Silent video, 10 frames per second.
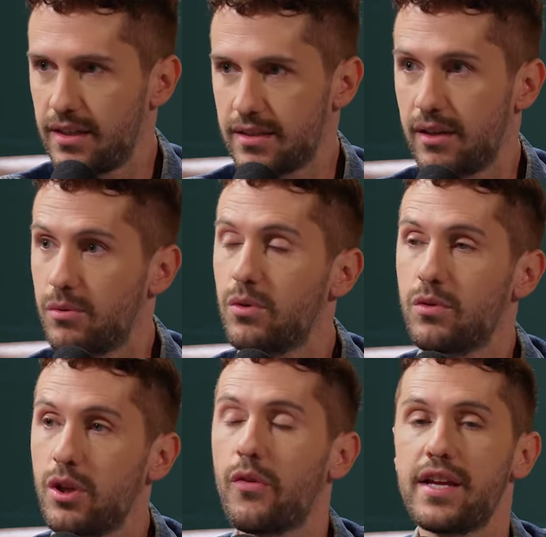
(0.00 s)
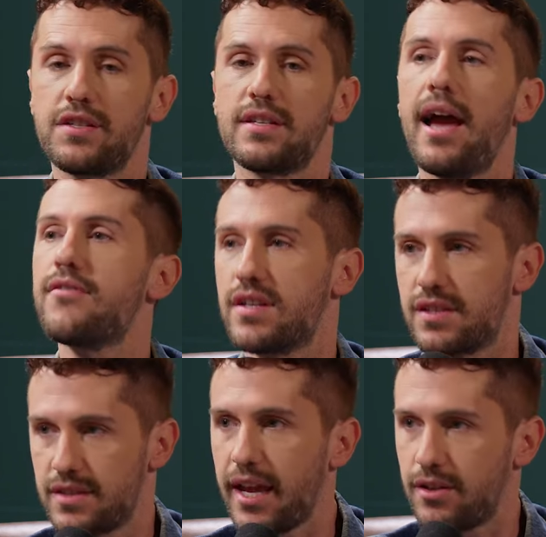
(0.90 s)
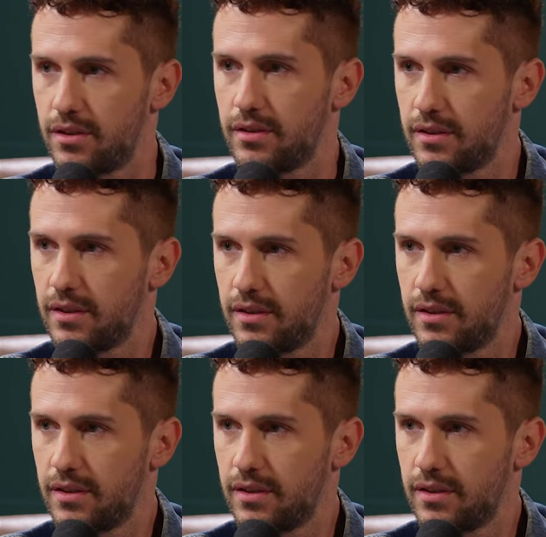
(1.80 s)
It's like, well, no, that's just having a standard.